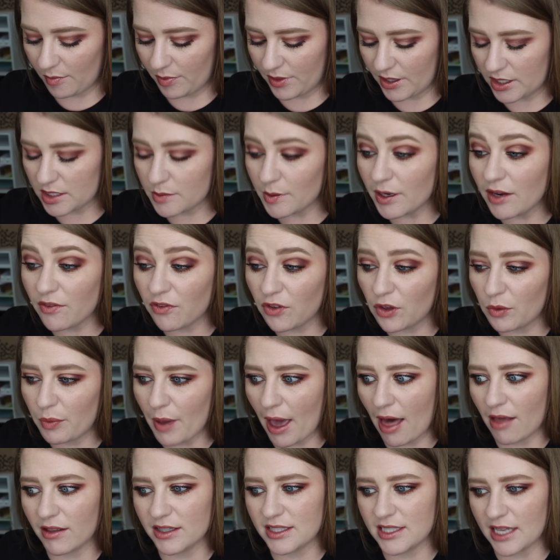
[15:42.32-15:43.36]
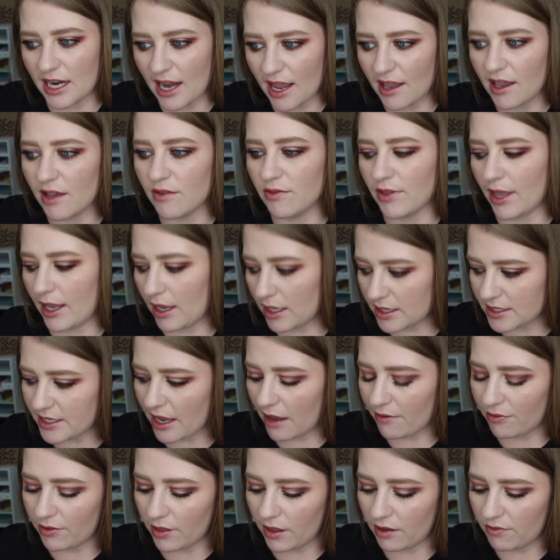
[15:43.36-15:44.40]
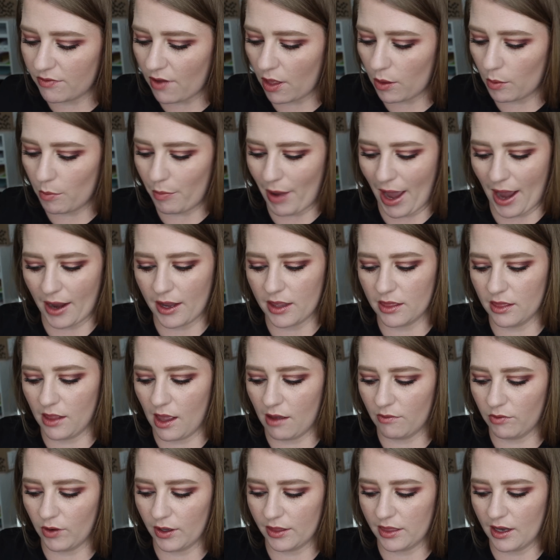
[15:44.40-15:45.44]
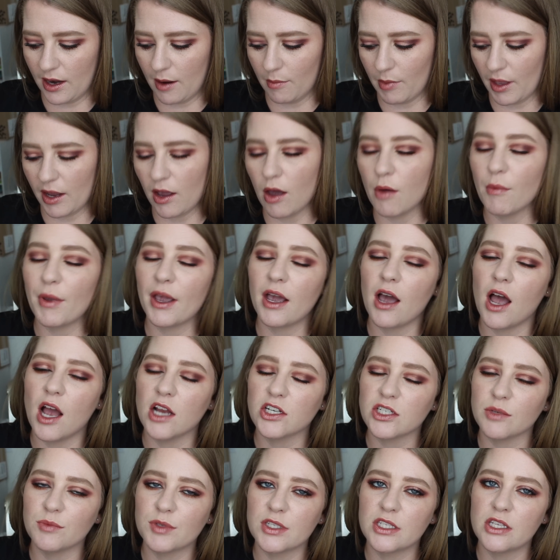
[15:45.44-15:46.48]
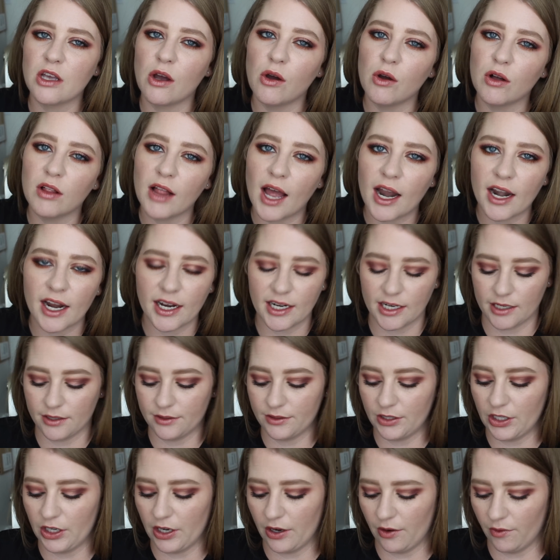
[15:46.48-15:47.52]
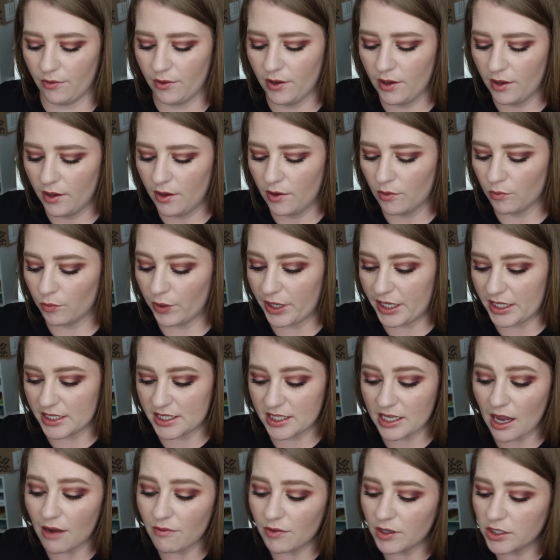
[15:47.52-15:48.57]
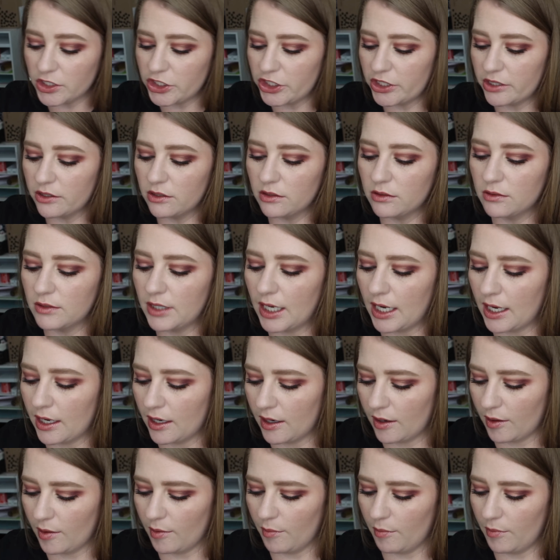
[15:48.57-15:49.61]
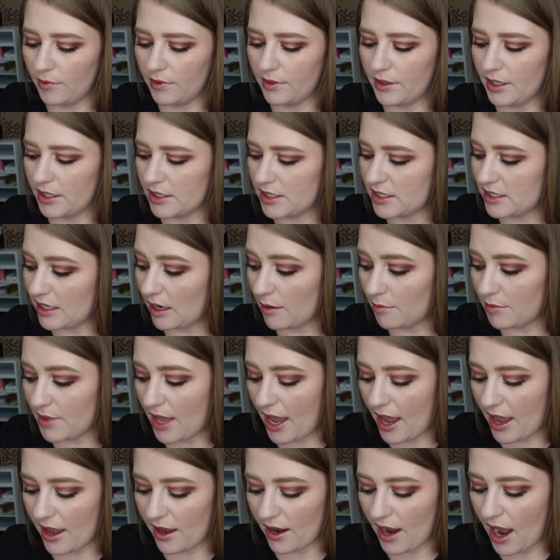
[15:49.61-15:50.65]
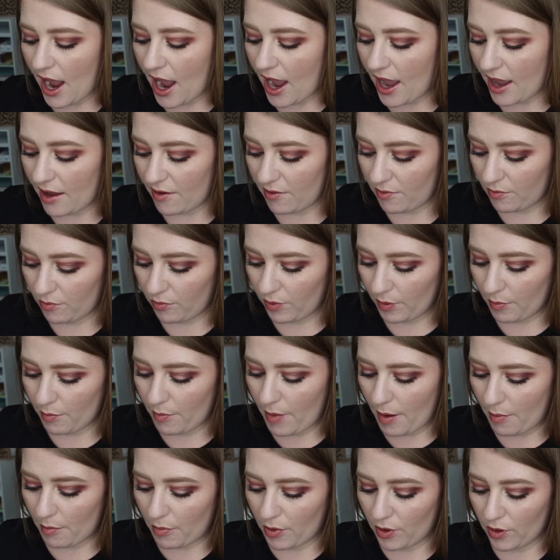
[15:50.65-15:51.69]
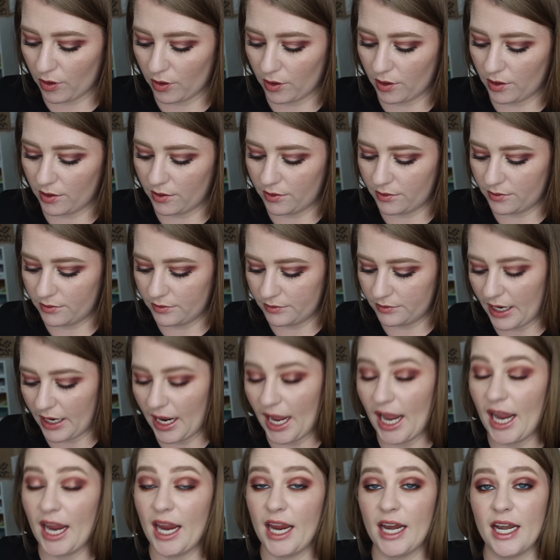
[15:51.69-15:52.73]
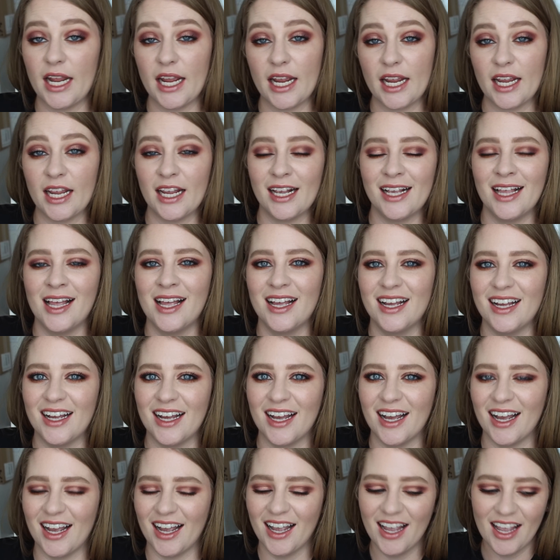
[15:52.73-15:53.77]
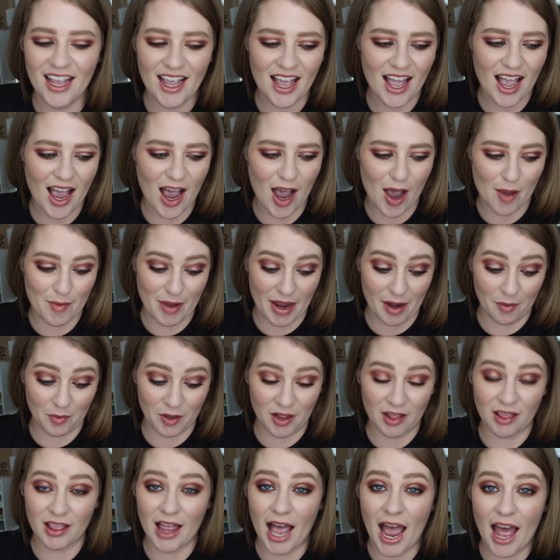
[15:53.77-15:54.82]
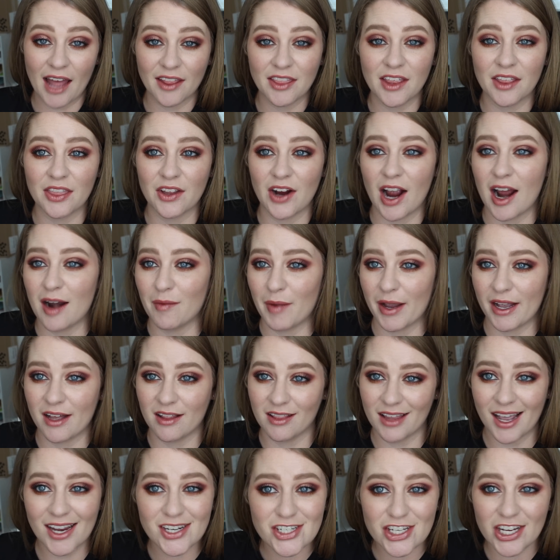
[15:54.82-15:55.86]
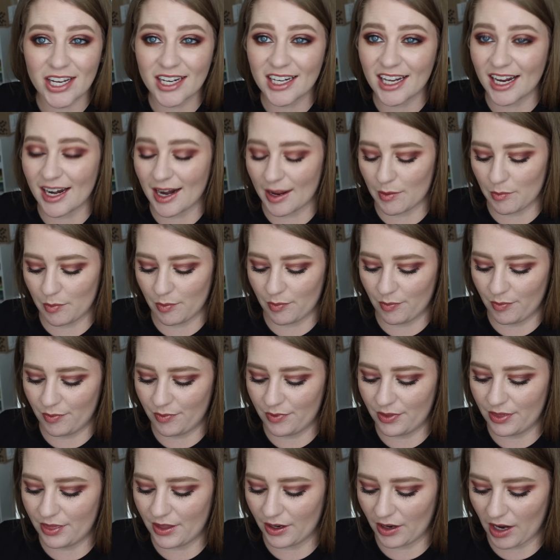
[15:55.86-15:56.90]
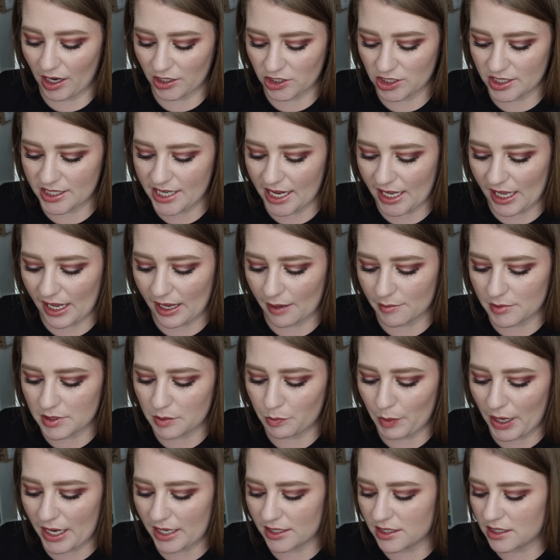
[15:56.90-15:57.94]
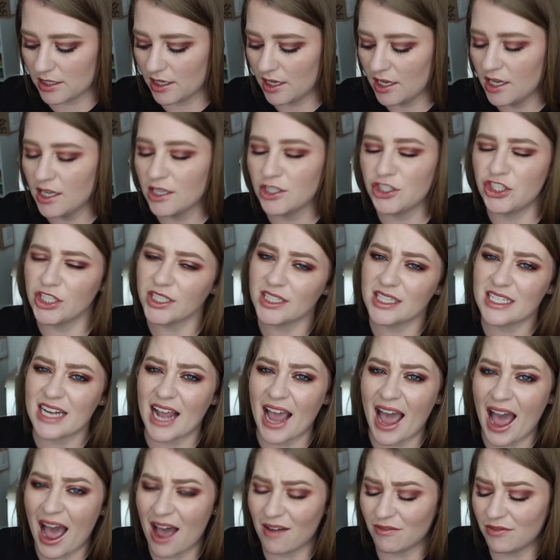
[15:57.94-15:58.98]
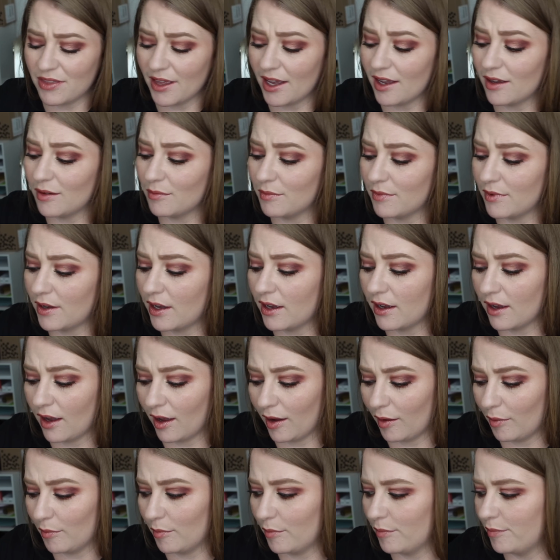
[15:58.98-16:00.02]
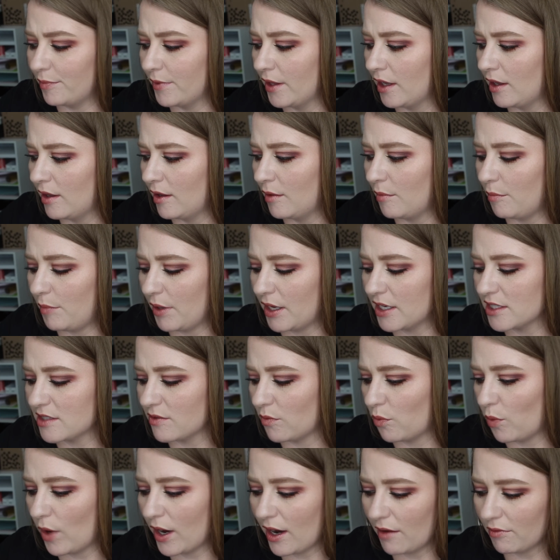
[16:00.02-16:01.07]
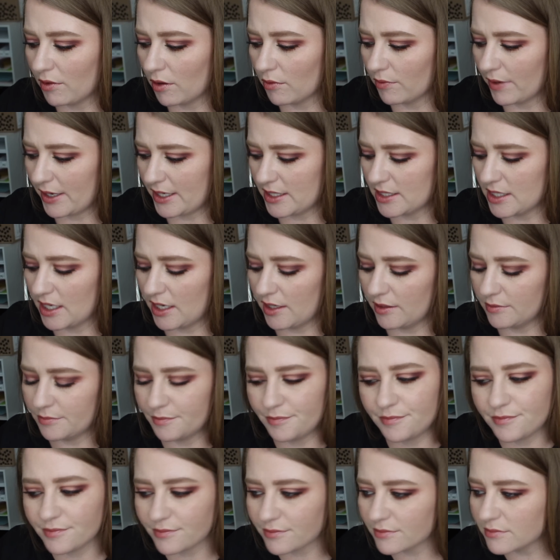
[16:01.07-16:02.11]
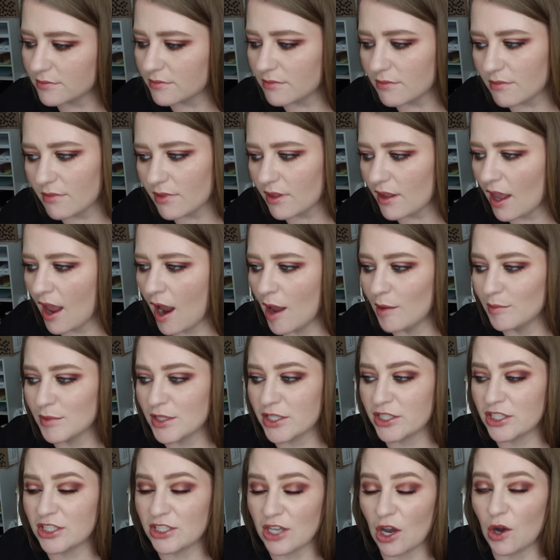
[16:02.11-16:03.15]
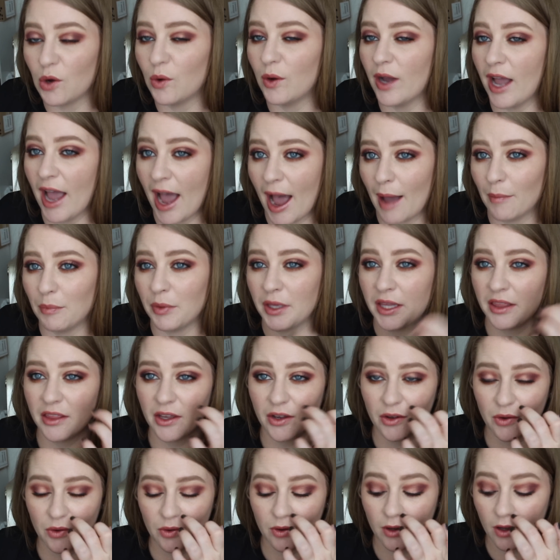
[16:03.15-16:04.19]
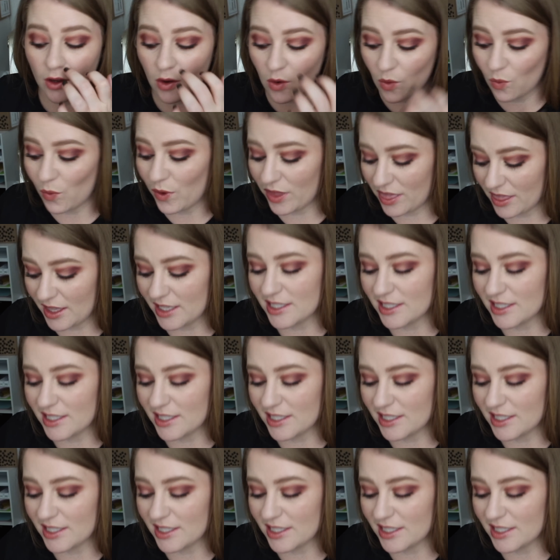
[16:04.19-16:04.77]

There's been a few palettes that I have like definitely fallen back in love with, and I'm like, oh my gosh, I'm so glad I did, you know, rediscovered you. There's some that I remembered hating, and I'm glad that they're out of my collection, and they're not just taking up space just to have them, because of whatever reason. I'm so happy though with